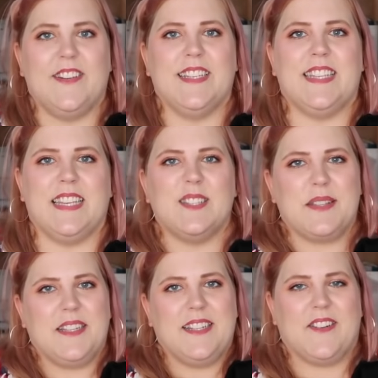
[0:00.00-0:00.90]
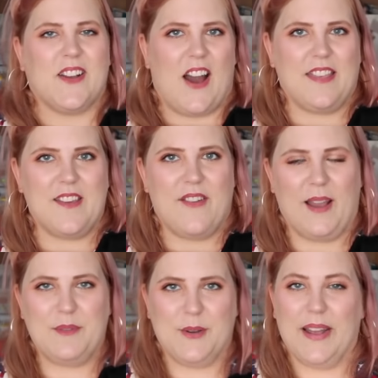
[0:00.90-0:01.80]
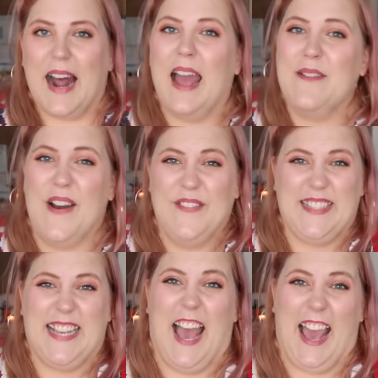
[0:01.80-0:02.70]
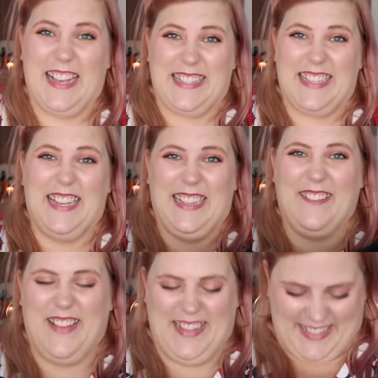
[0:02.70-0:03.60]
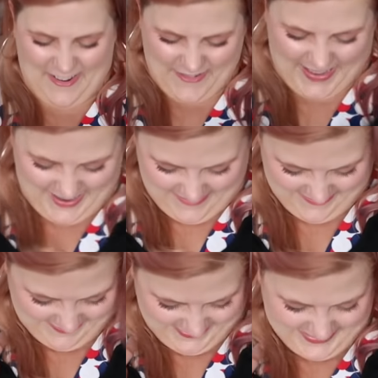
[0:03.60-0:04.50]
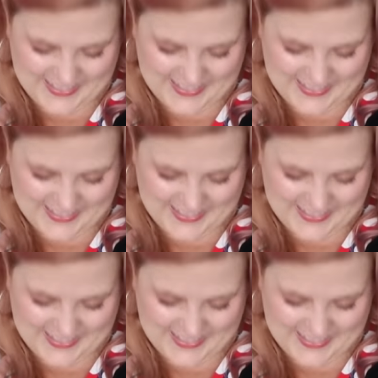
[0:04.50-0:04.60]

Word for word: still exists with a little gothy vibe to it. I'm obsessed. I love it. It's so cute.